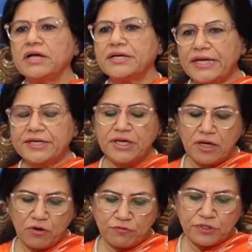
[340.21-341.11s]

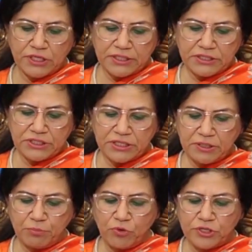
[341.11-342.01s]
data of the Gati
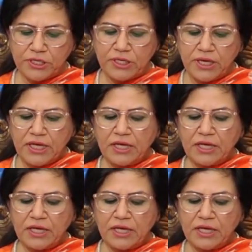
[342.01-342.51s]
Shakti portal.